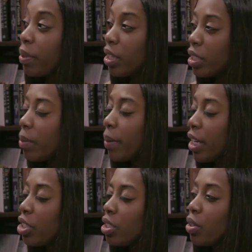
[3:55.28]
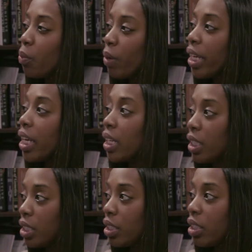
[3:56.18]
because the patient's awake and
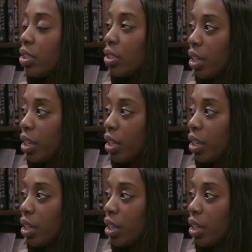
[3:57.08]
listening to